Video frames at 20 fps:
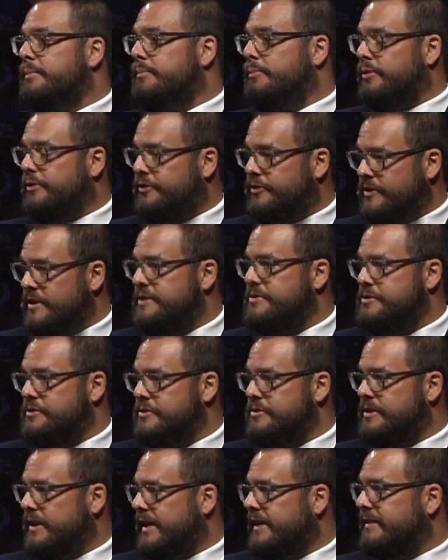
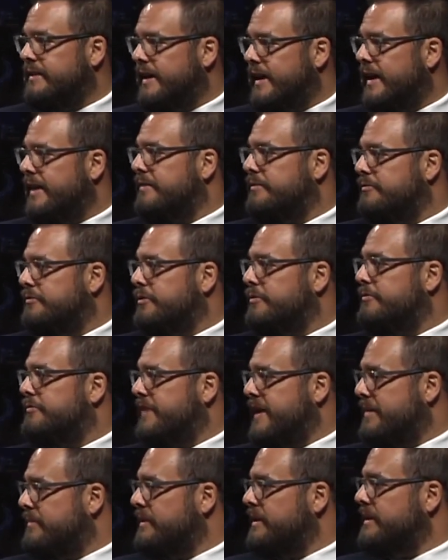procedures like that for
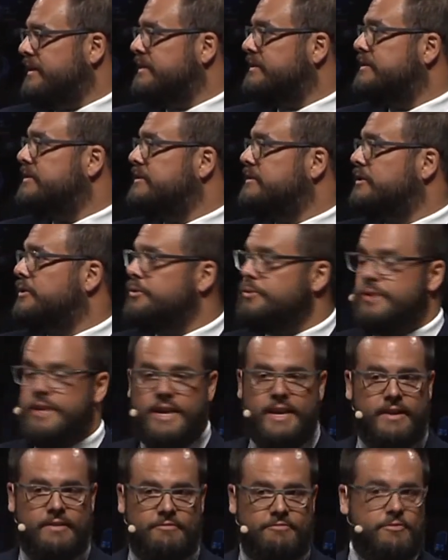families who
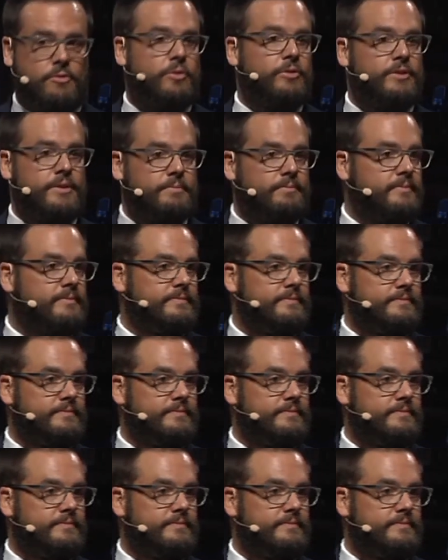can't afford them.